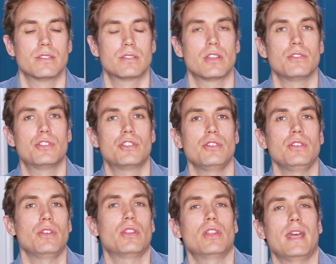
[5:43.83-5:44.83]
So do
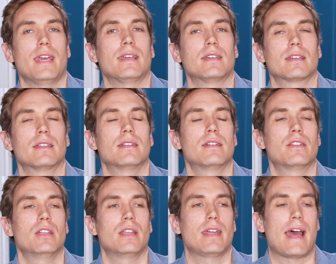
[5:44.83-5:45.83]
you think
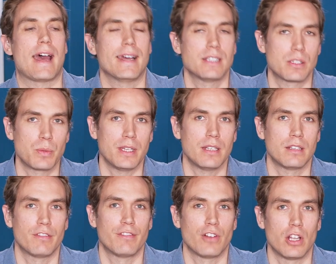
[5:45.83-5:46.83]
that had
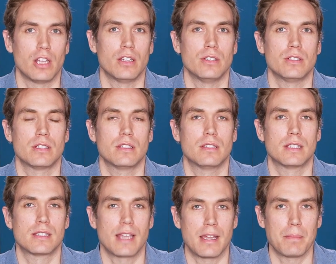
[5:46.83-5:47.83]
Sweden followed
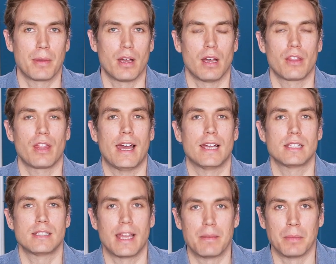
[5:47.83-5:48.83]
the same path
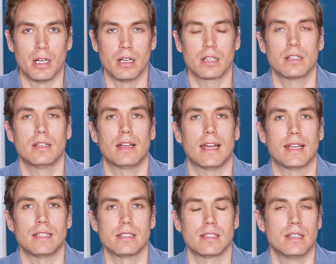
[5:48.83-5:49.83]
as Denmark
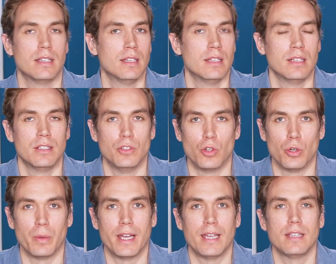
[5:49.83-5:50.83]
and
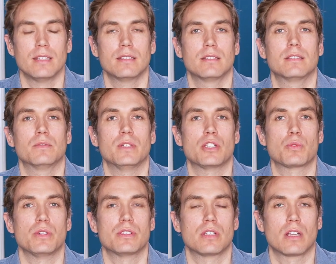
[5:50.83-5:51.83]
Norway,
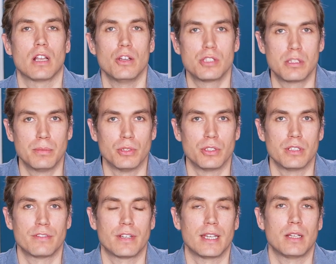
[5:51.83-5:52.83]
which was to close the
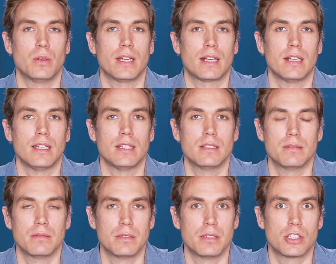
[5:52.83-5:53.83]
borders very quickly,
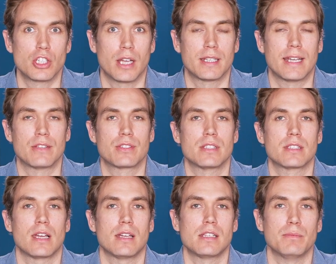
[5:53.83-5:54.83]
shut down
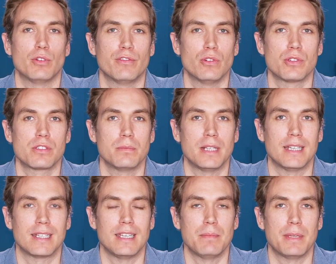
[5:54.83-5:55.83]
society more
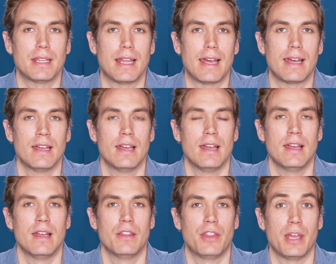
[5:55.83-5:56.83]
forcibly and keep it there,
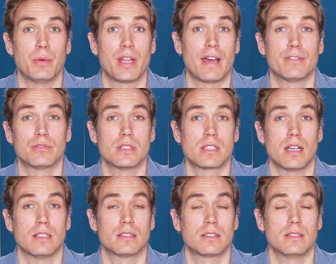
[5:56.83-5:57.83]
they would have a
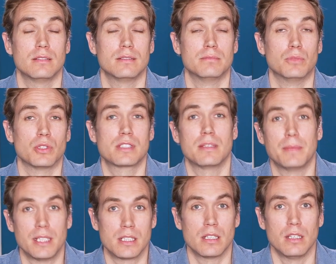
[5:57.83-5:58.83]
result more
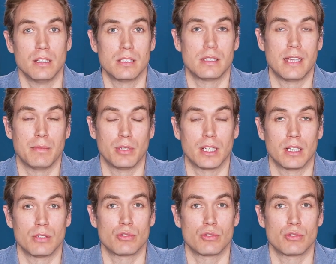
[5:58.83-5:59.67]
similar to those neighboring